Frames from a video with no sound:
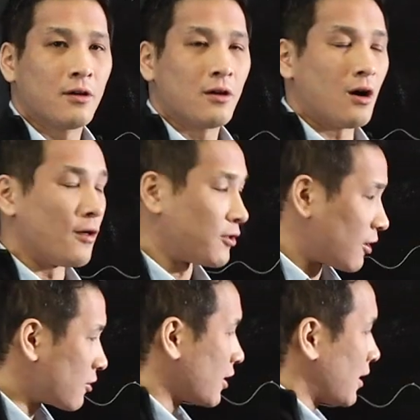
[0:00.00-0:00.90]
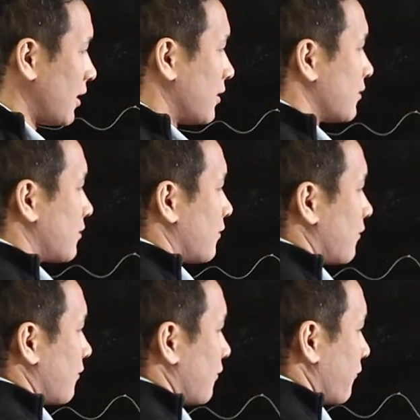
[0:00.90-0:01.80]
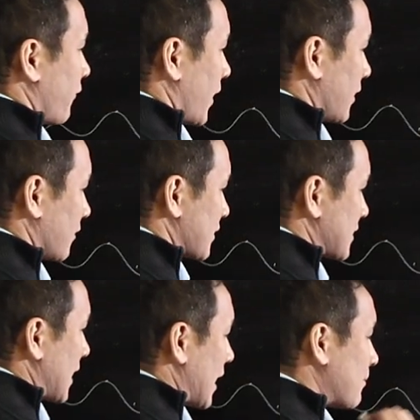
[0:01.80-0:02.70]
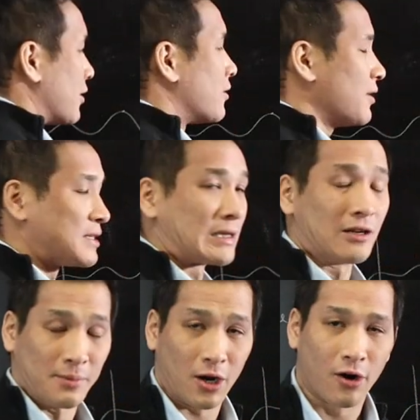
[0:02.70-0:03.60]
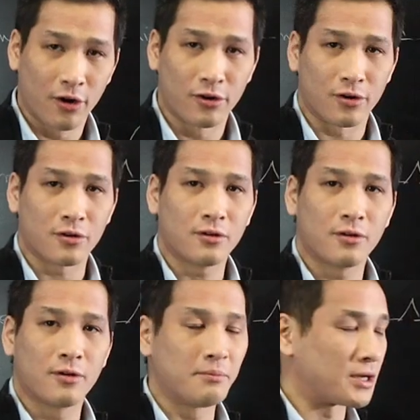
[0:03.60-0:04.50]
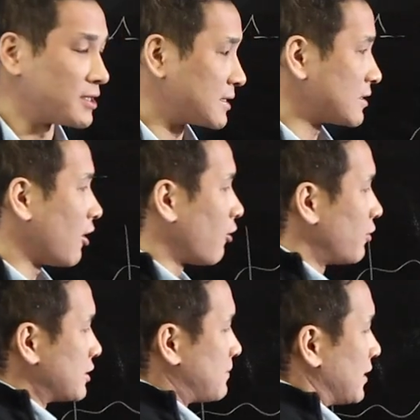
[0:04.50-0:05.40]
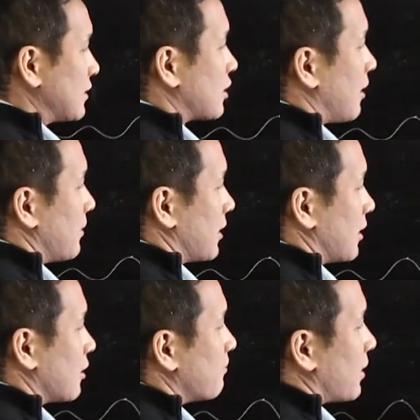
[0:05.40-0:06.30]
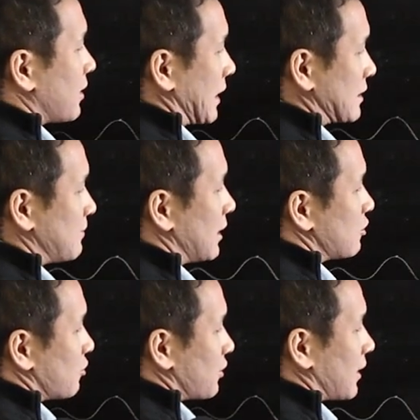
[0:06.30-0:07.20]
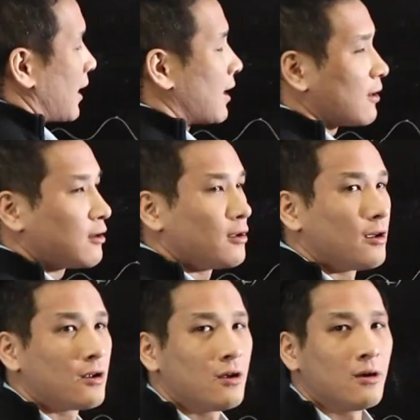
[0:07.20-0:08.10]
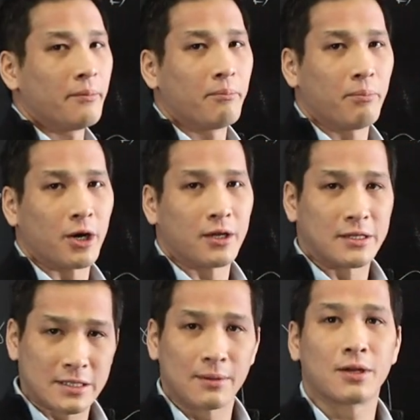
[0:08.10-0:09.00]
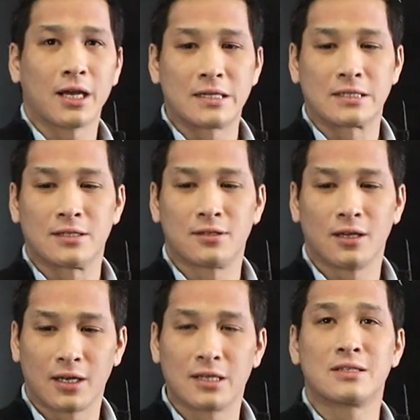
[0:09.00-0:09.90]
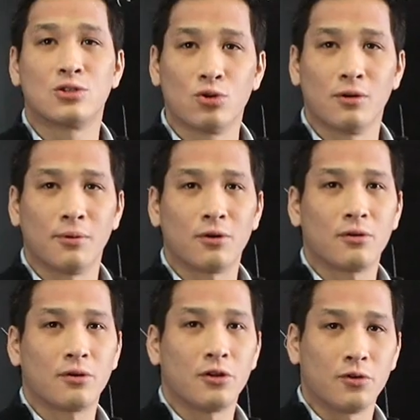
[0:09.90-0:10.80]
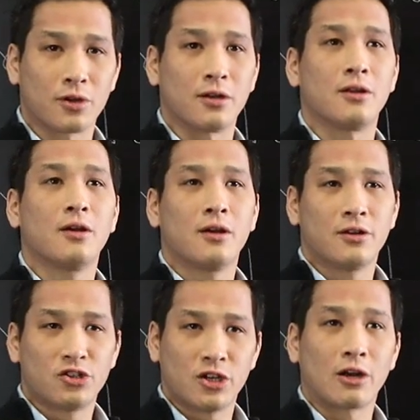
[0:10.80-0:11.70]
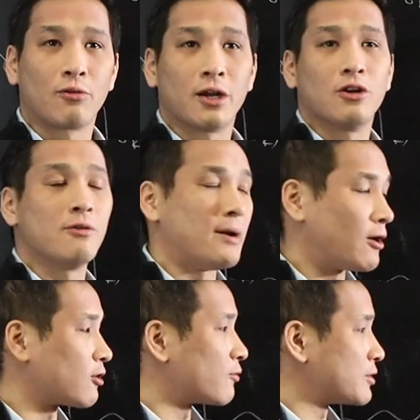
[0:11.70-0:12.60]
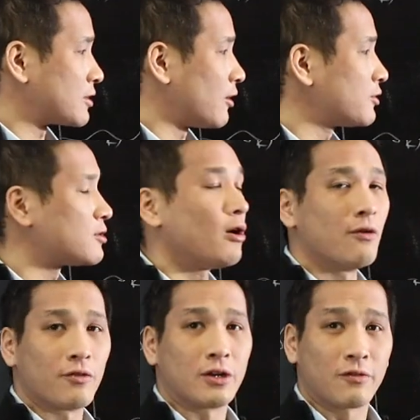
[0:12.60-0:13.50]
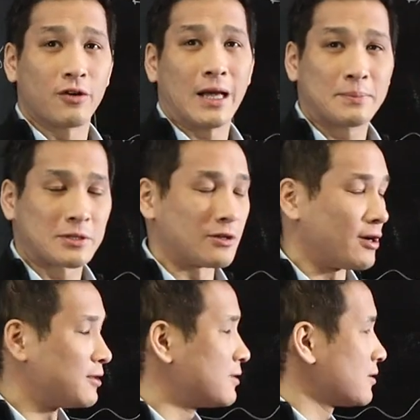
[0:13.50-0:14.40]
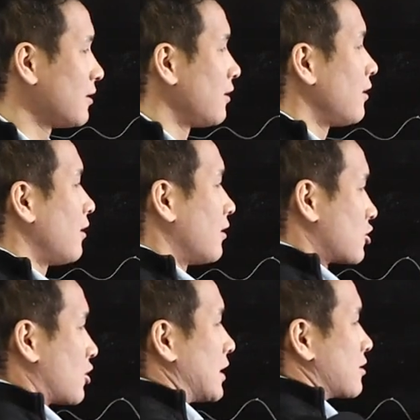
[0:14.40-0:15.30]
On the other hand, finding this gamma is a little bit harder because it's always being dominated by the exponential decay, but in some cases it is doable. You can generate numerical results over different epsilons, try to